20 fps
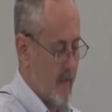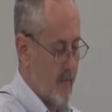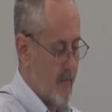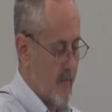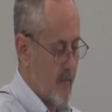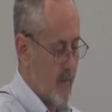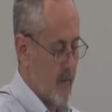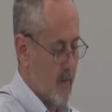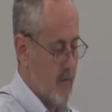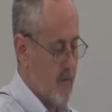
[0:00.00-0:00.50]

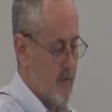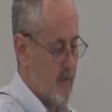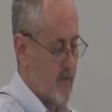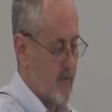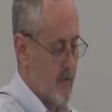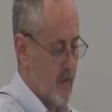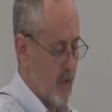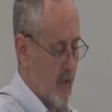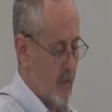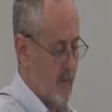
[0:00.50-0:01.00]

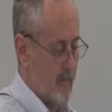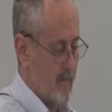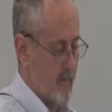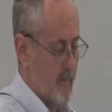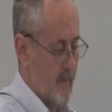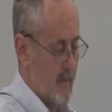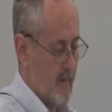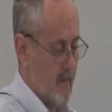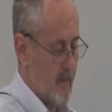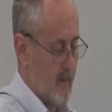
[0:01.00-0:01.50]
athirst
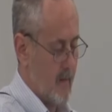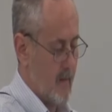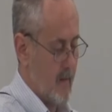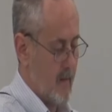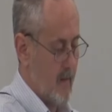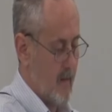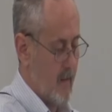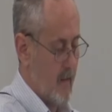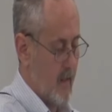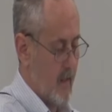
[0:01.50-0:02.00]
come,
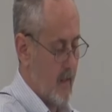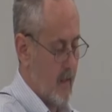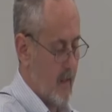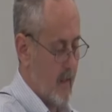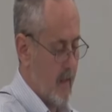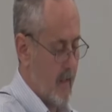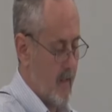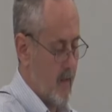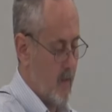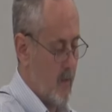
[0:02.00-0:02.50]
and
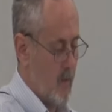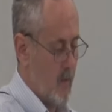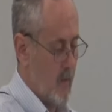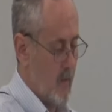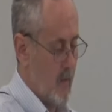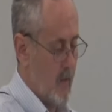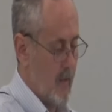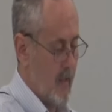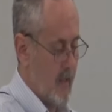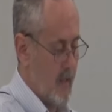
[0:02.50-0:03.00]
let
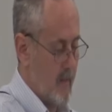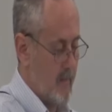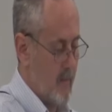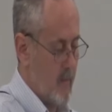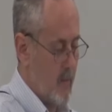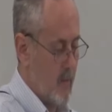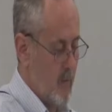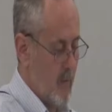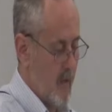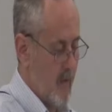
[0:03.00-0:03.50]
who, him
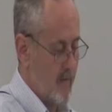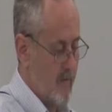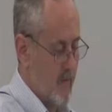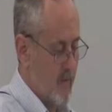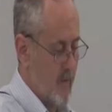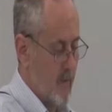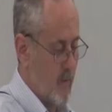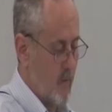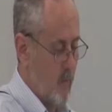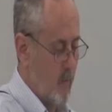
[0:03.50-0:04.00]

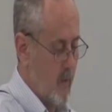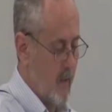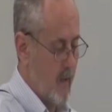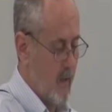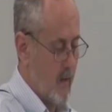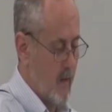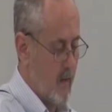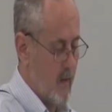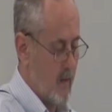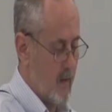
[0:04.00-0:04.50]
whoever
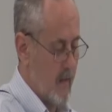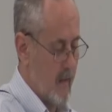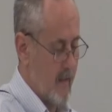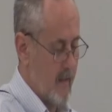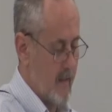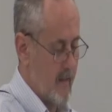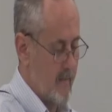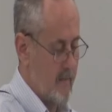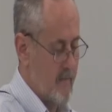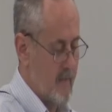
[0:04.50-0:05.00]
will,
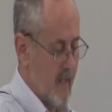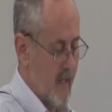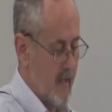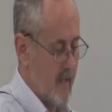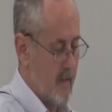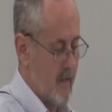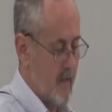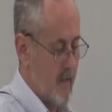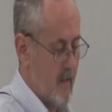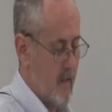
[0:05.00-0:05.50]
let him take